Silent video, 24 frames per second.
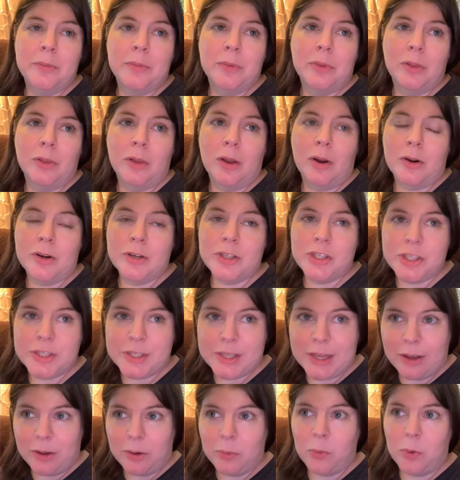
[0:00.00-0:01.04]
large
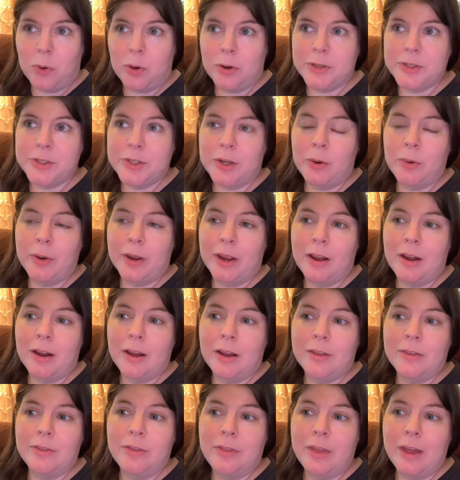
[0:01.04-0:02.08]
scale wars going
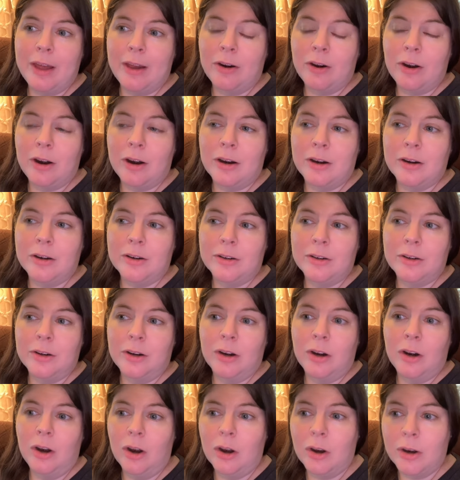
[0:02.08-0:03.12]
on that are
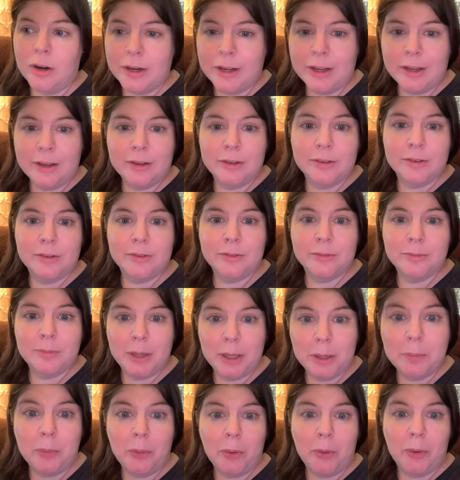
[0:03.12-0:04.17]
hurting
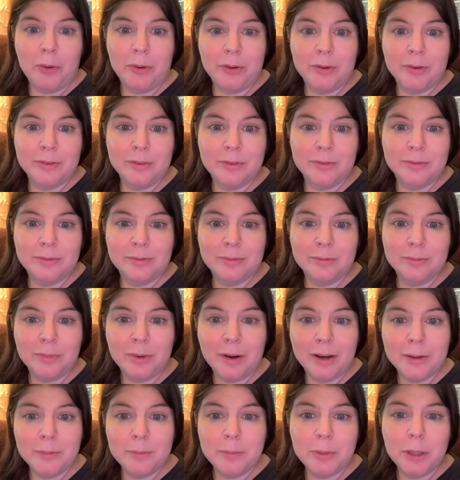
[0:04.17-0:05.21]
people,
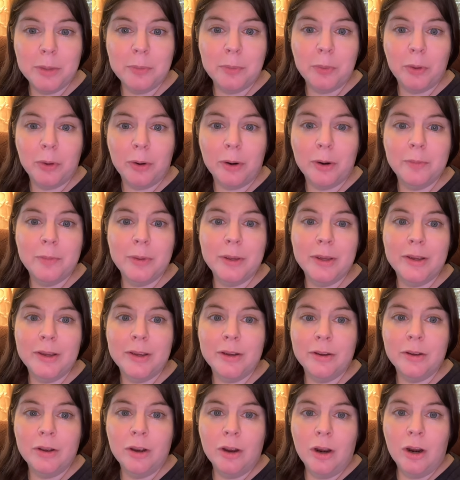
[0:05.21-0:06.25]
right? People are
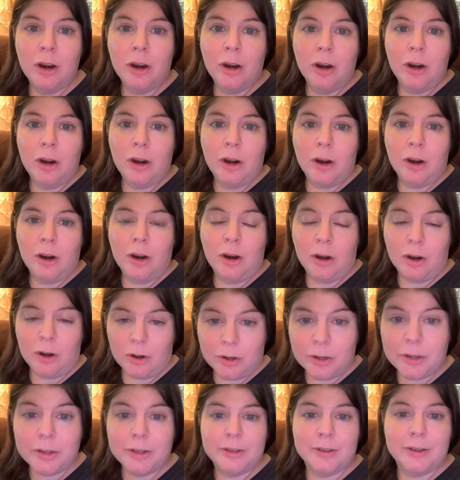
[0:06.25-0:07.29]
being
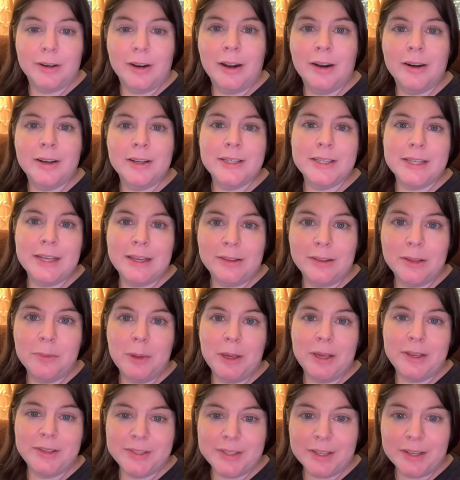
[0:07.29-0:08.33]
hurt on a daily
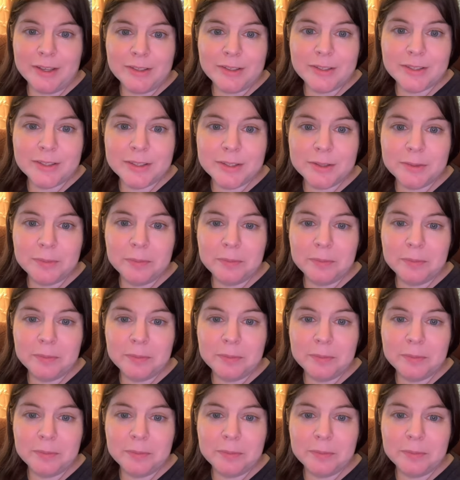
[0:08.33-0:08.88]
basis.